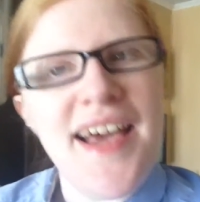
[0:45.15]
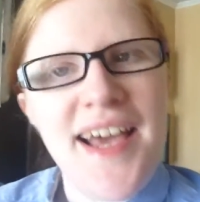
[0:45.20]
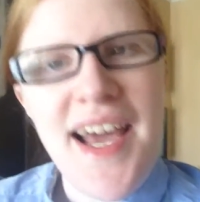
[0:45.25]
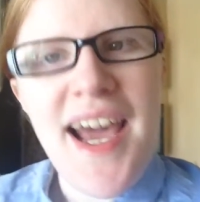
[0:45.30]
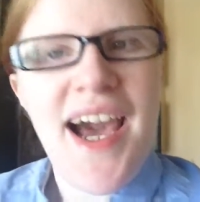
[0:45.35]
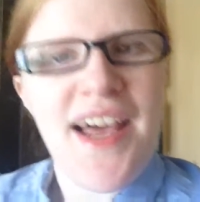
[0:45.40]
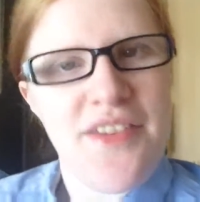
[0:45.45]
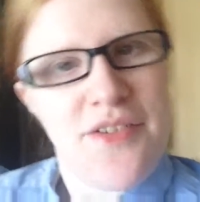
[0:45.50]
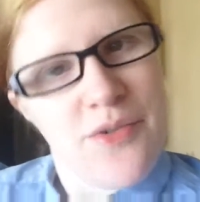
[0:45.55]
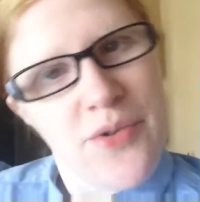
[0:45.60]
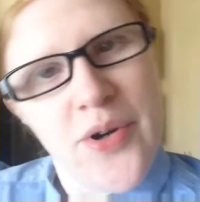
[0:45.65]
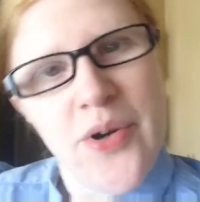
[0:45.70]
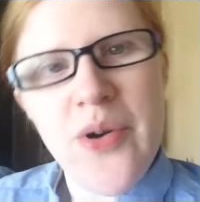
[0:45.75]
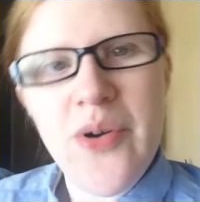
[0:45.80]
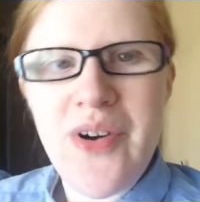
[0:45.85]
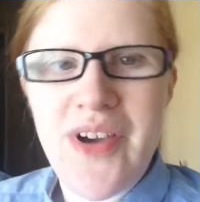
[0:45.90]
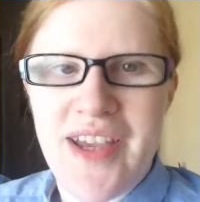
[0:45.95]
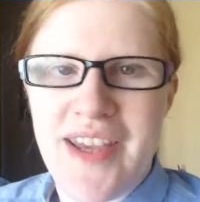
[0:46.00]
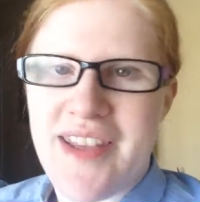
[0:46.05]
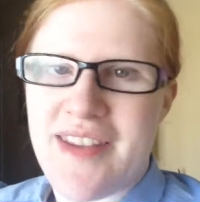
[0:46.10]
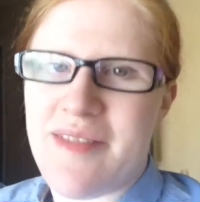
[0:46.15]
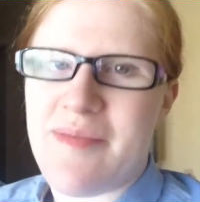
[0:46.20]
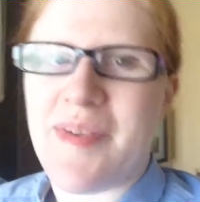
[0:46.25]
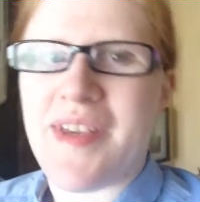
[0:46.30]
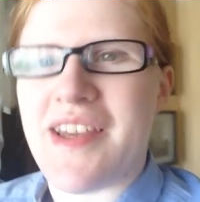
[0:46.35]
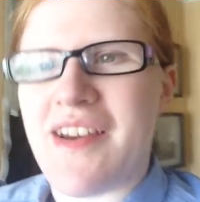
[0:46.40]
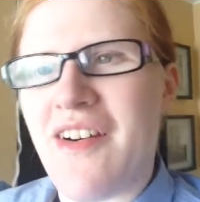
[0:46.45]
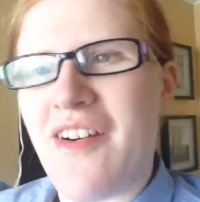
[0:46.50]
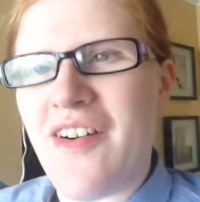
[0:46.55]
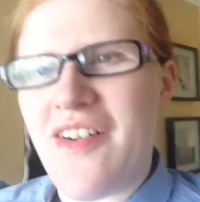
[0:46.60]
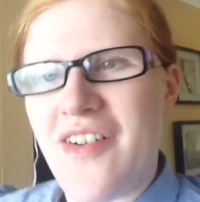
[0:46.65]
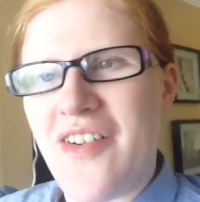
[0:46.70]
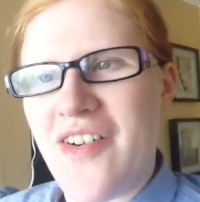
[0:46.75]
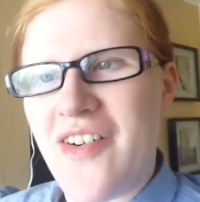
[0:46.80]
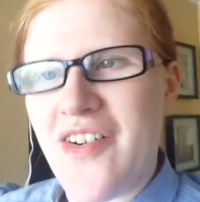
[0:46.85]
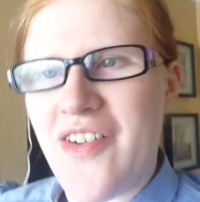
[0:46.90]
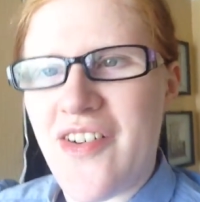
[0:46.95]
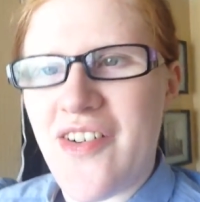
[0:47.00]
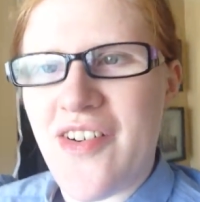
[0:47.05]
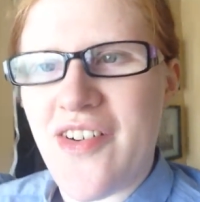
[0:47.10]
got ruined
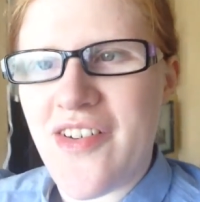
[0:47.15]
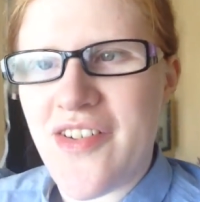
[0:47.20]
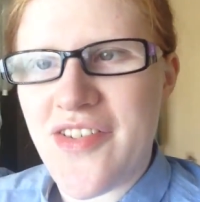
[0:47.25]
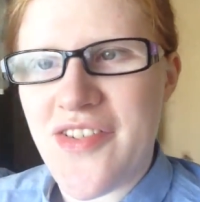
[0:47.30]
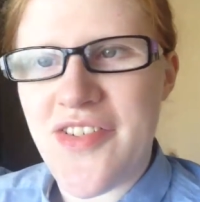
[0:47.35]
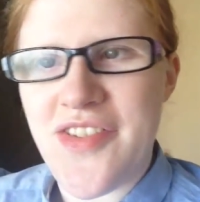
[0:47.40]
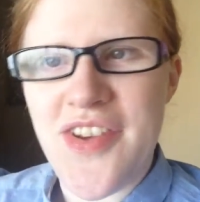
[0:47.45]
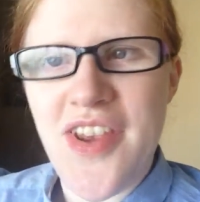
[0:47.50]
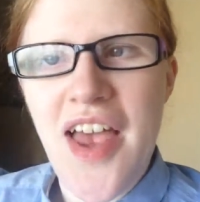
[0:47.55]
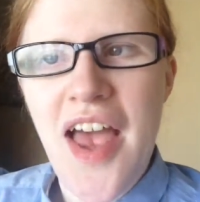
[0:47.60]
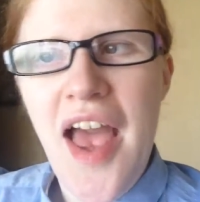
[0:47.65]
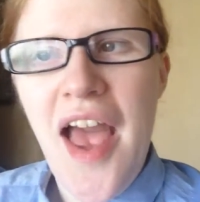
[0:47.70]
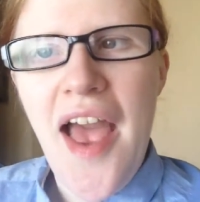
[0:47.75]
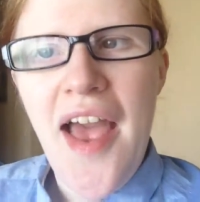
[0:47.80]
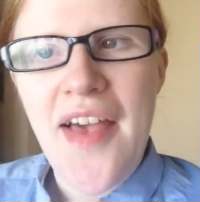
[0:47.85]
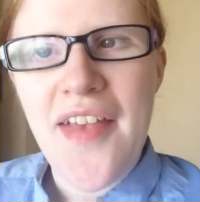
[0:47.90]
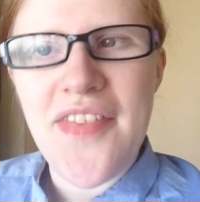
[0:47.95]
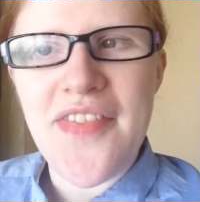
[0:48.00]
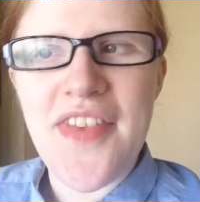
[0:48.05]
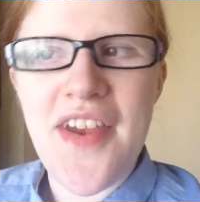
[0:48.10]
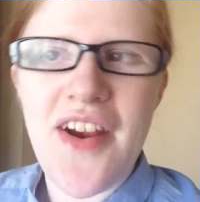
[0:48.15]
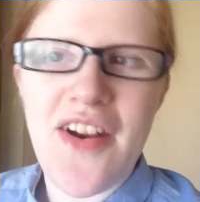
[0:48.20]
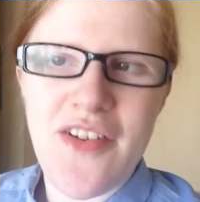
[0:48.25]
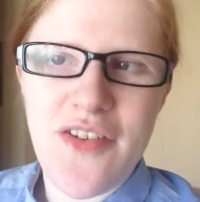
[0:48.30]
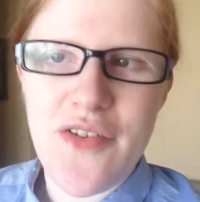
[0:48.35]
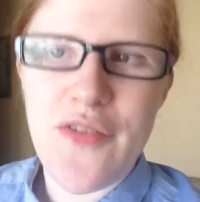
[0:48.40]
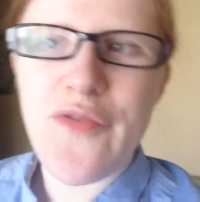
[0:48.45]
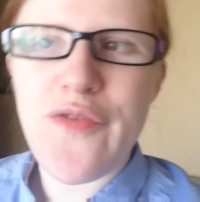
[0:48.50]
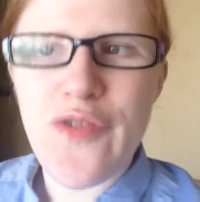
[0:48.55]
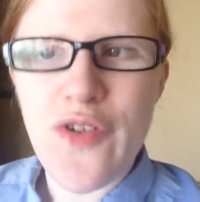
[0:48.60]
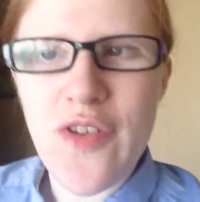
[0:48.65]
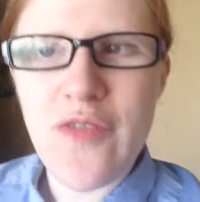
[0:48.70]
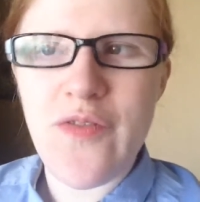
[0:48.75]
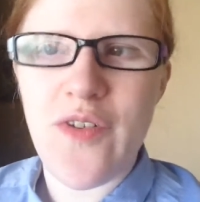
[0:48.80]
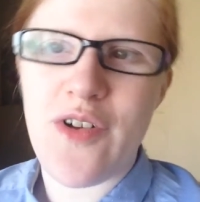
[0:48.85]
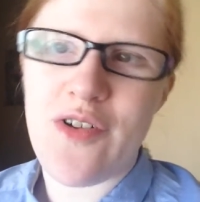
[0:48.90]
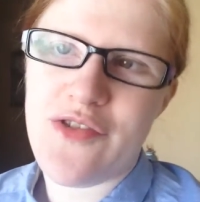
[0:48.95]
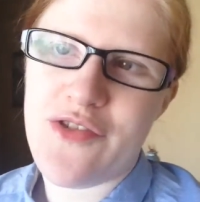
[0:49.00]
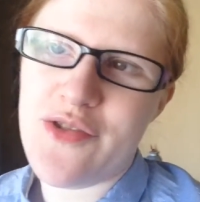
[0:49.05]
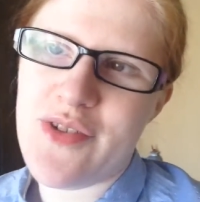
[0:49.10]
because there's
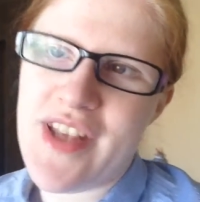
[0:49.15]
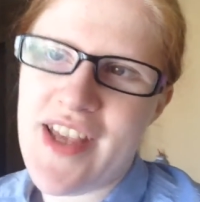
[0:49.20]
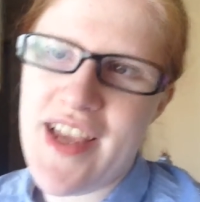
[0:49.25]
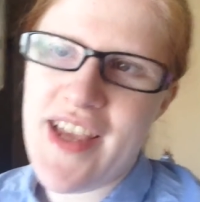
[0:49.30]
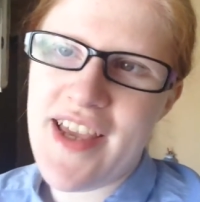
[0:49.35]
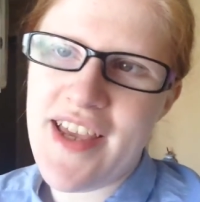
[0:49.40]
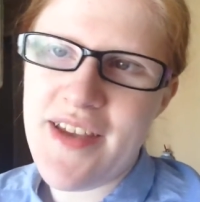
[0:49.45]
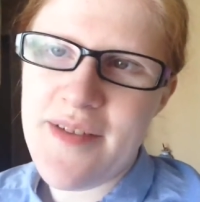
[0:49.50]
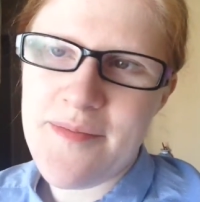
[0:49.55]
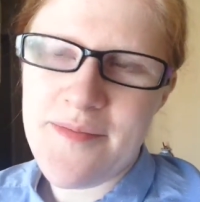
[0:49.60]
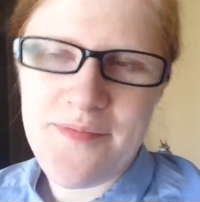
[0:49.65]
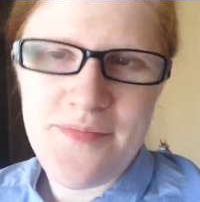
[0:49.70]
football today